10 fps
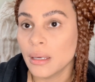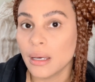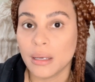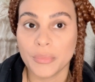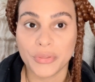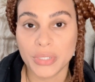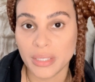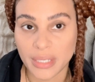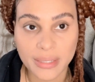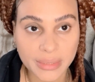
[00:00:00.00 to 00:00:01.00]

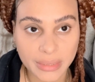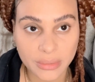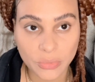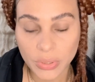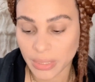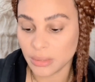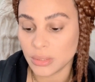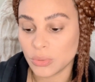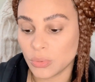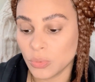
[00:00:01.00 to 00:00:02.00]
$30,000 on it, so